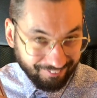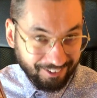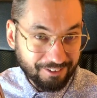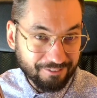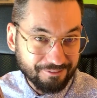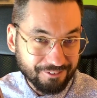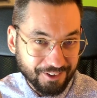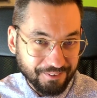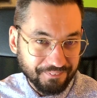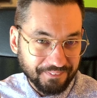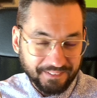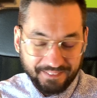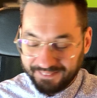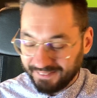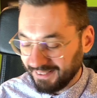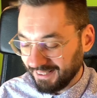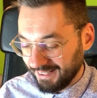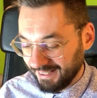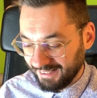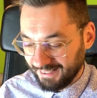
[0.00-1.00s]
from the
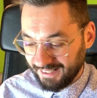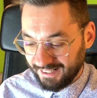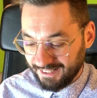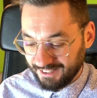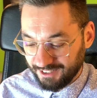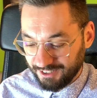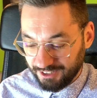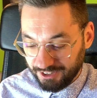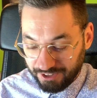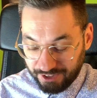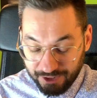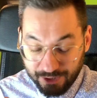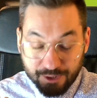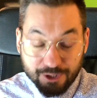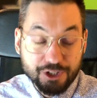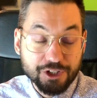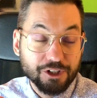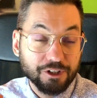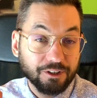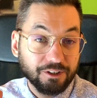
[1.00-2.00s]
line, and you
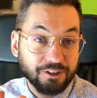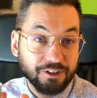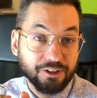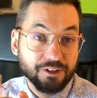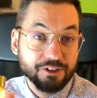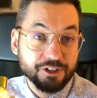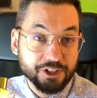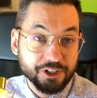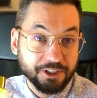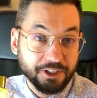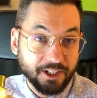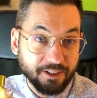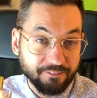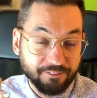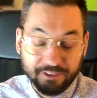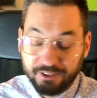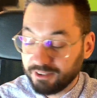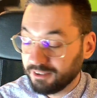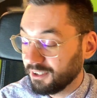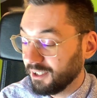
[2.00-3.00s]
should
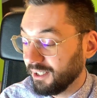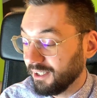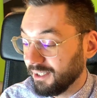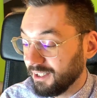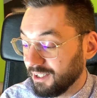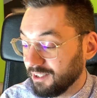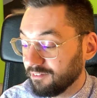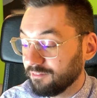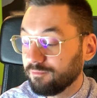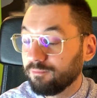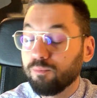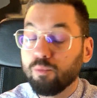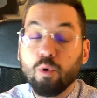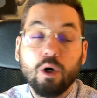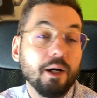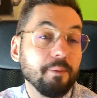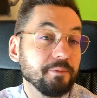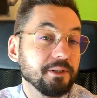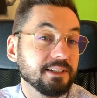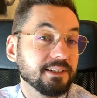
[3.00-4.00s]
definitely give
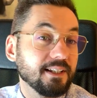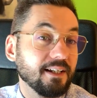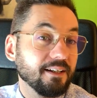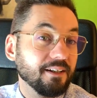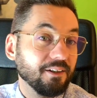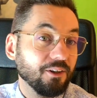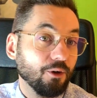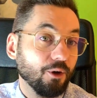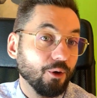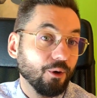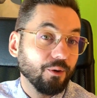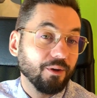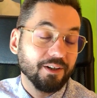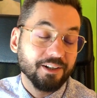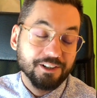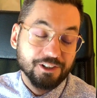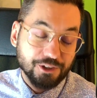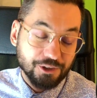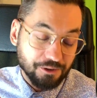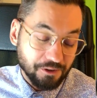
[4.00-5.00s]
Bois Mysterieux
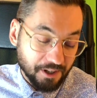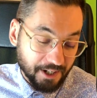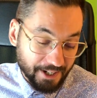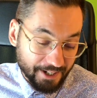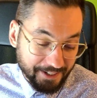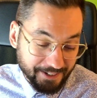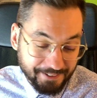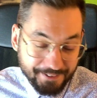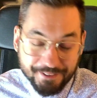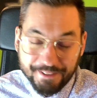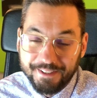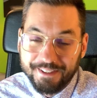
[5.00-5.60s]
a try.